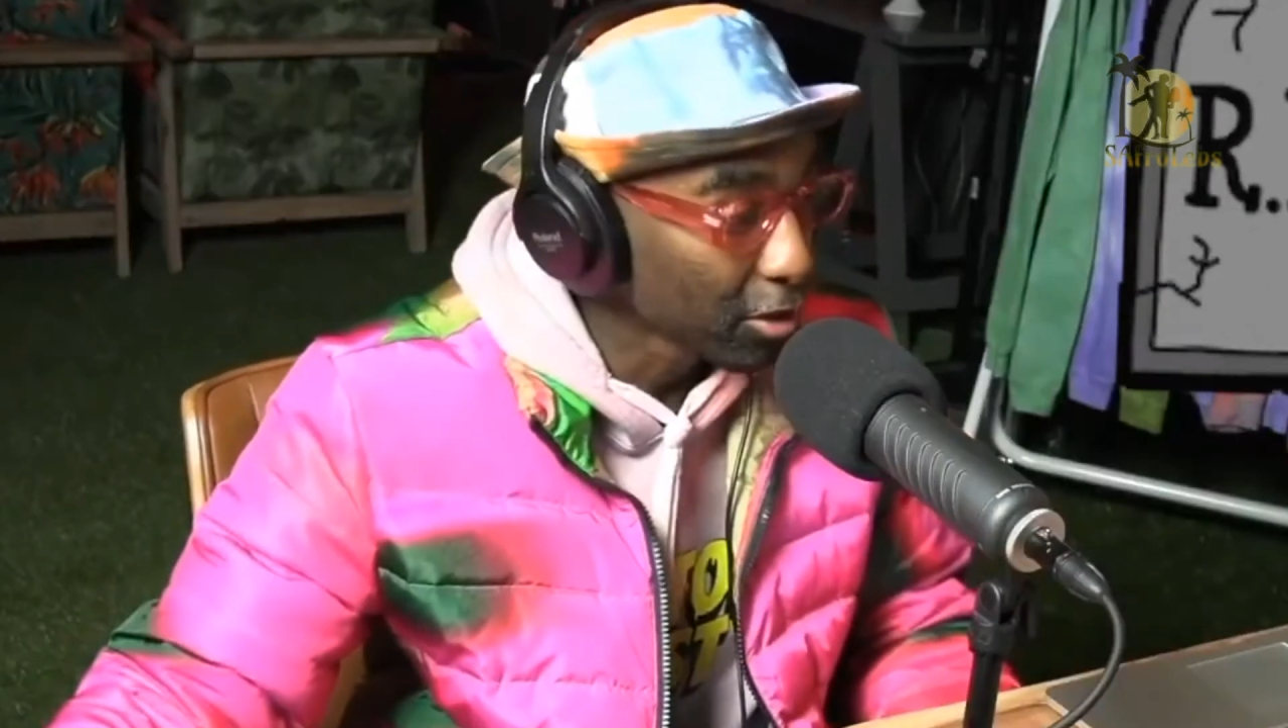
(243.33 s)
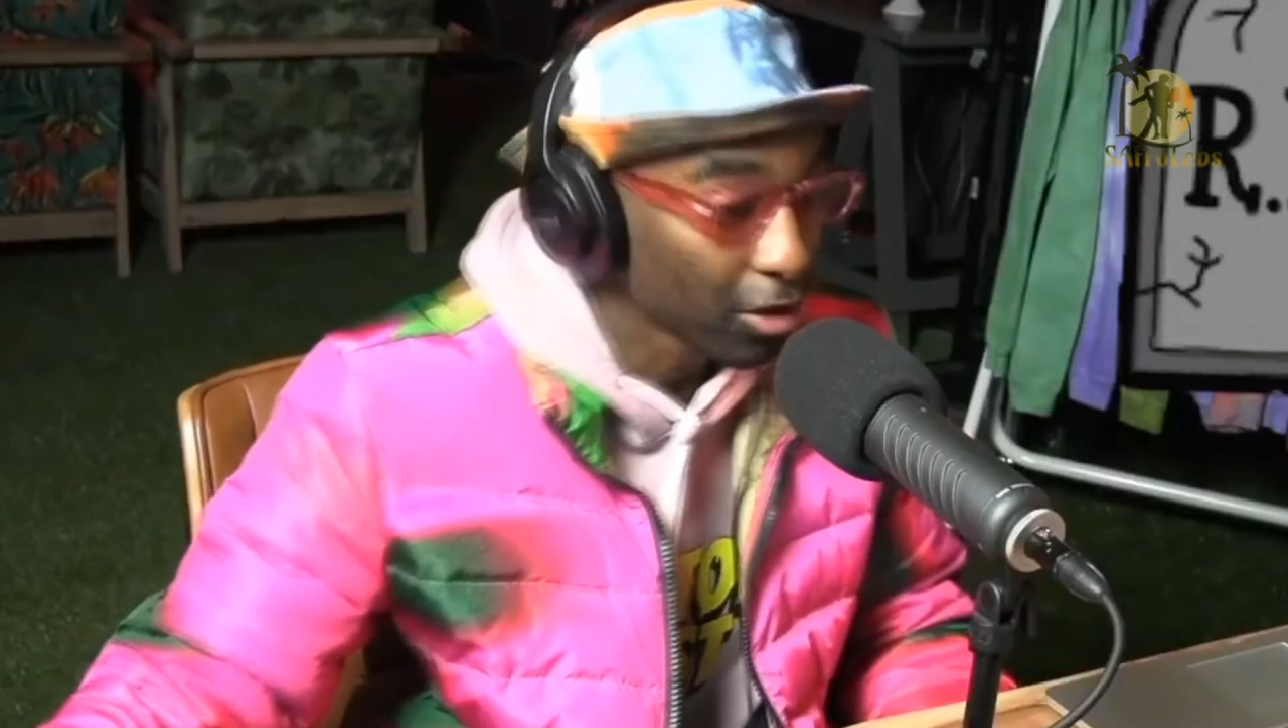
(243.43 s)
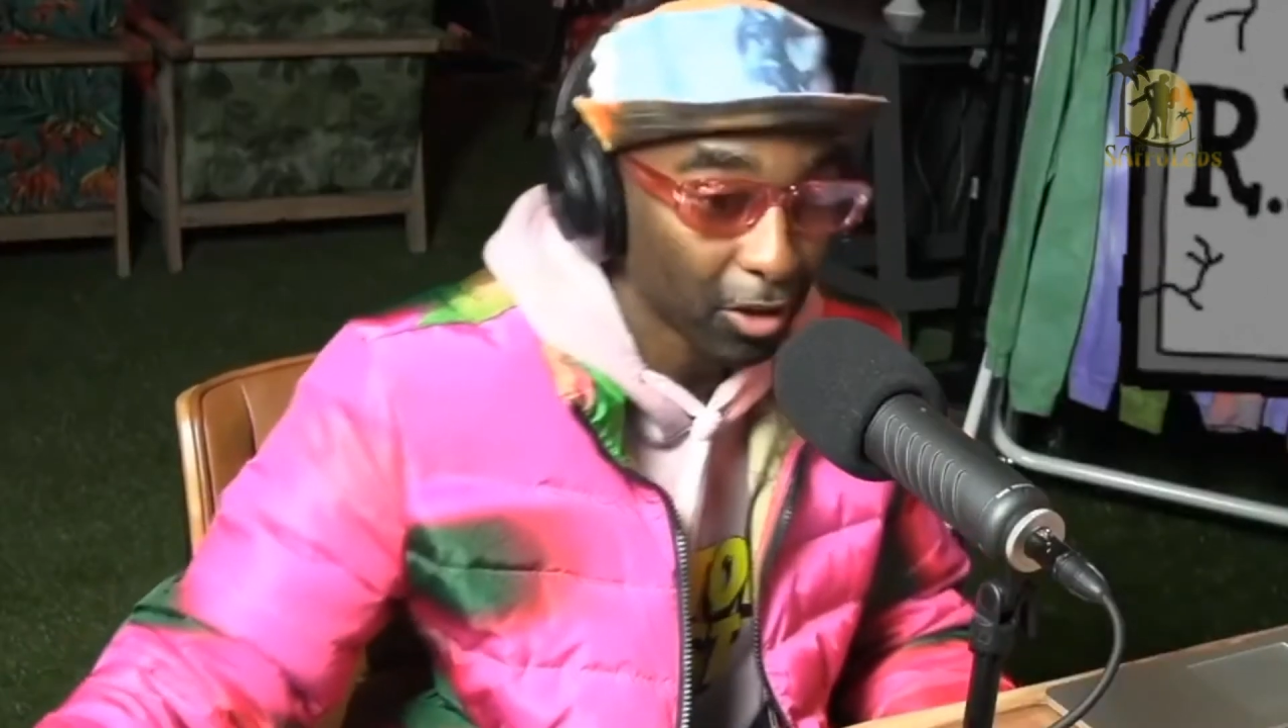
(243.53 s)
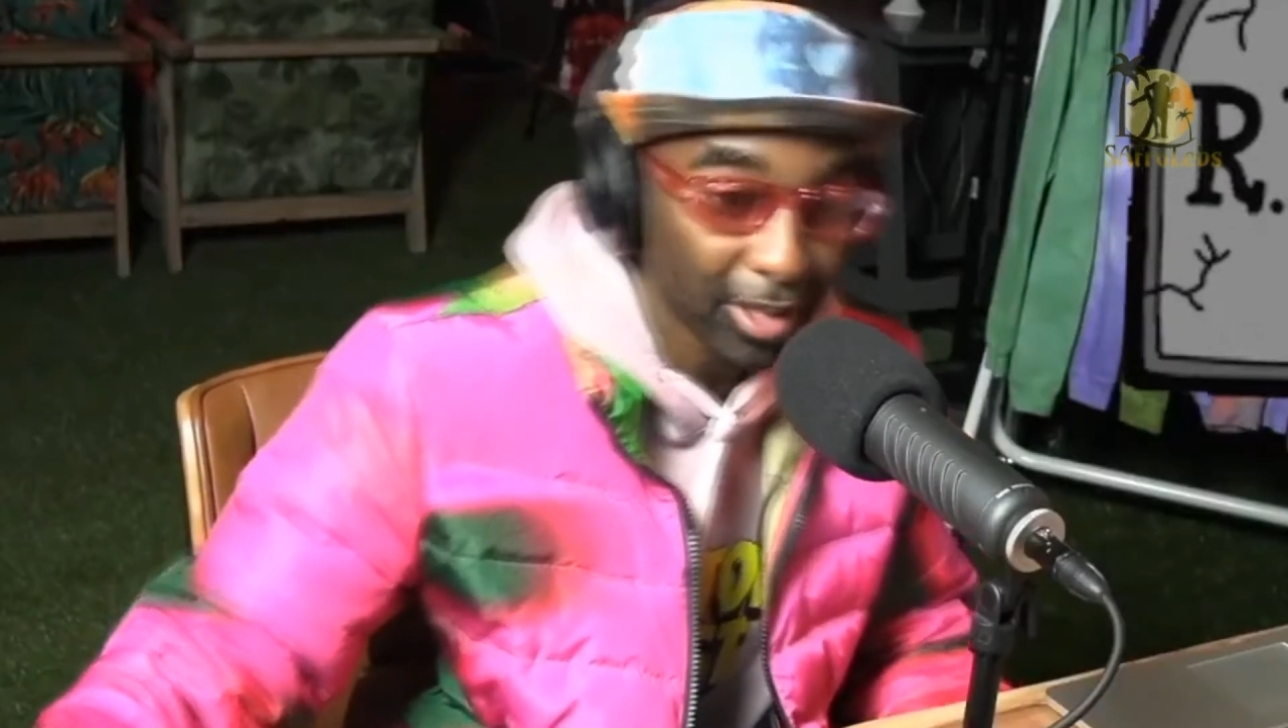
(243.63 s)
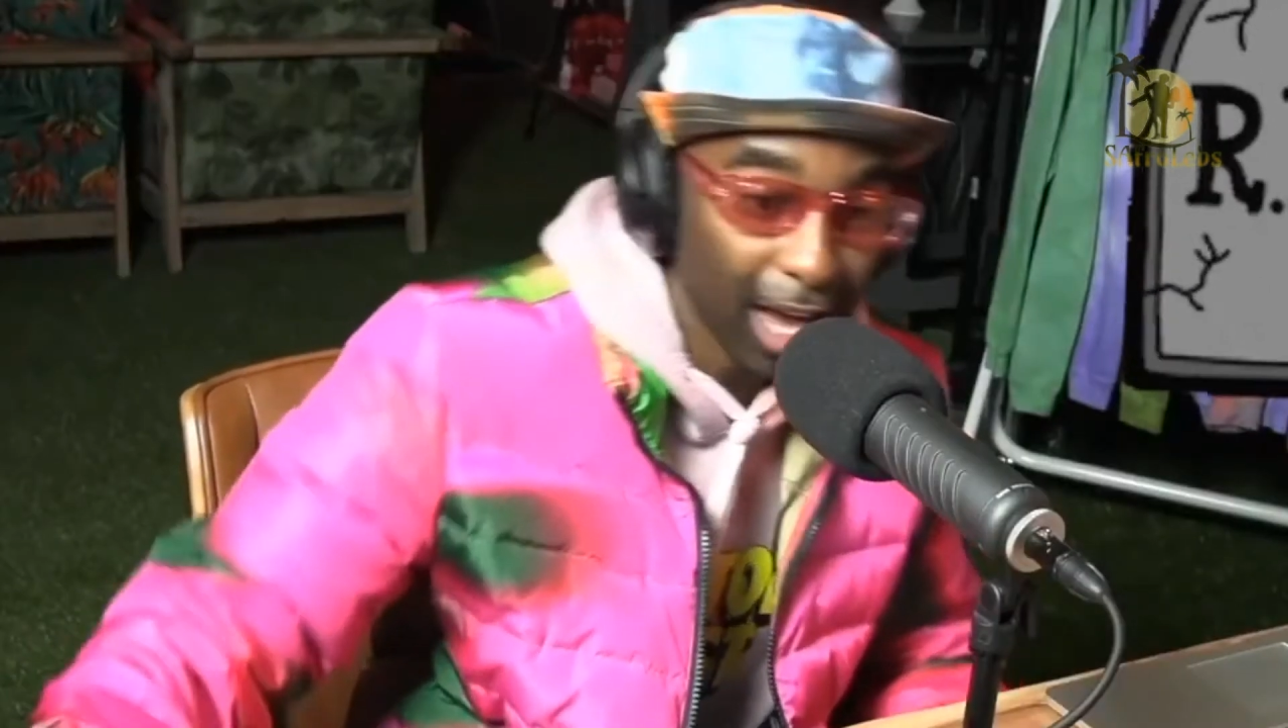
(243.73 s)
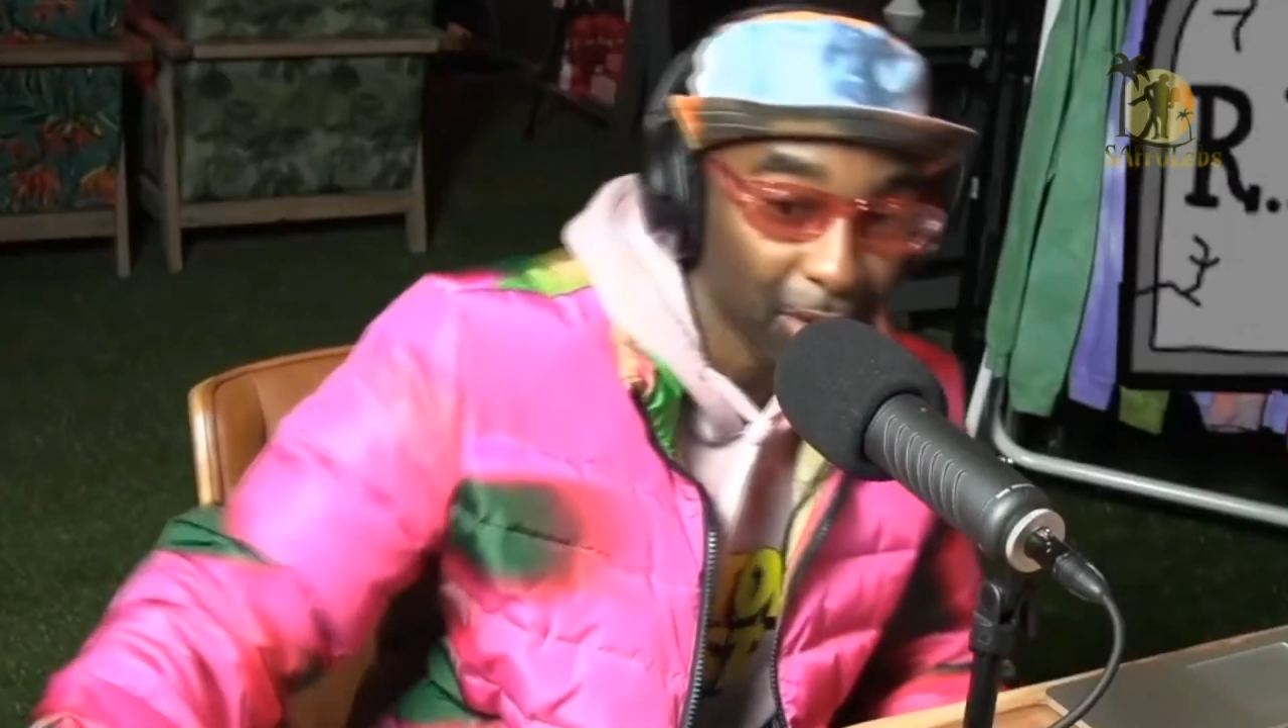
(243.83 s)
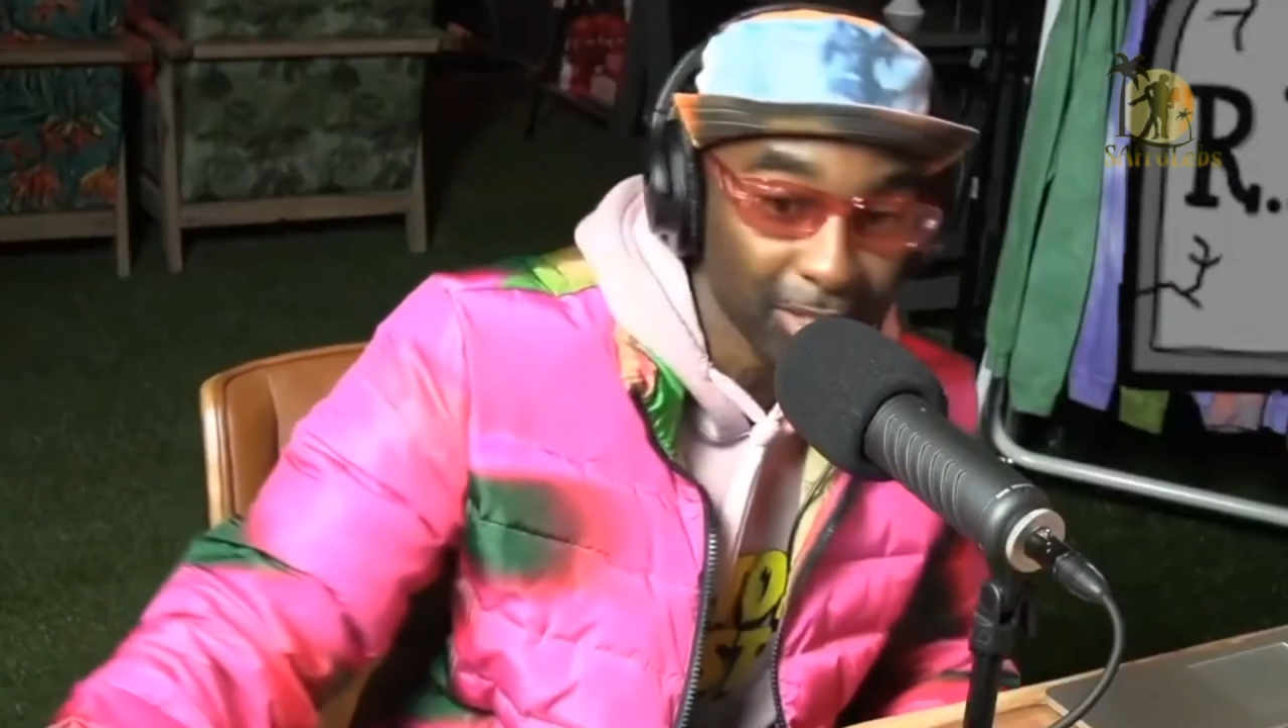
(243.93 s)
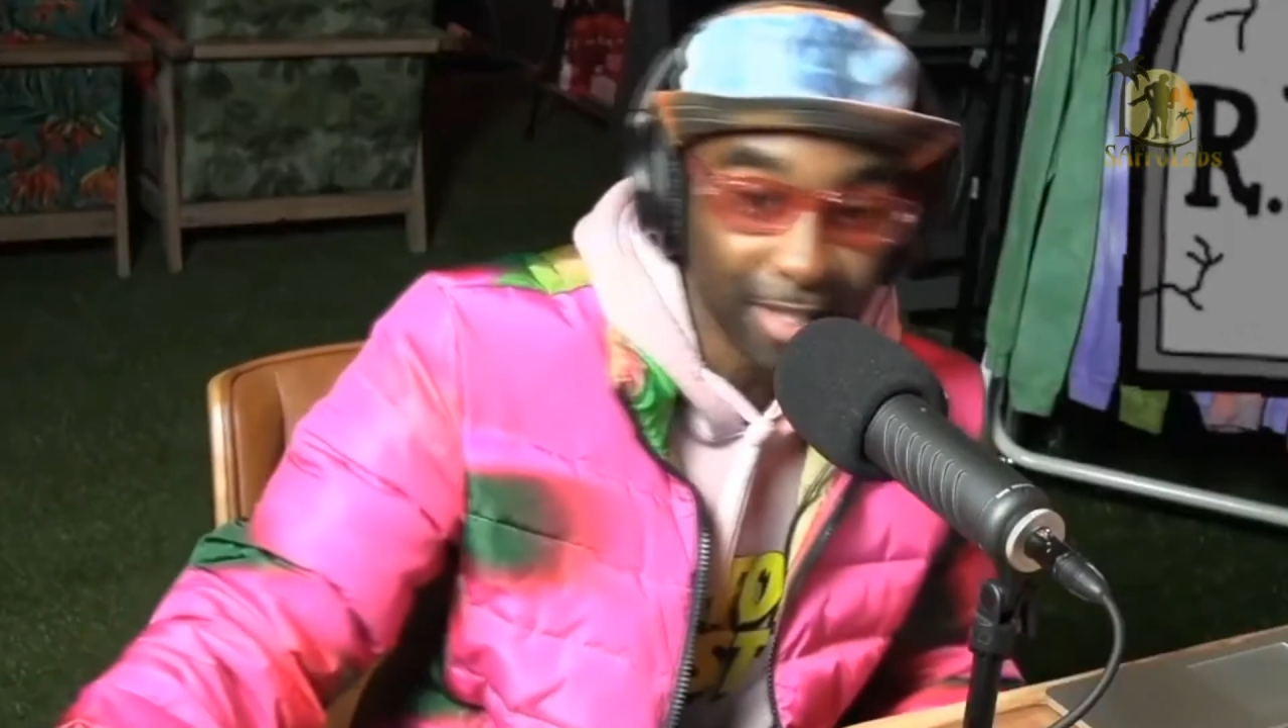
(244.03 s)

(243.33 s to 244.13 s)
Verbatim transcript: you know, now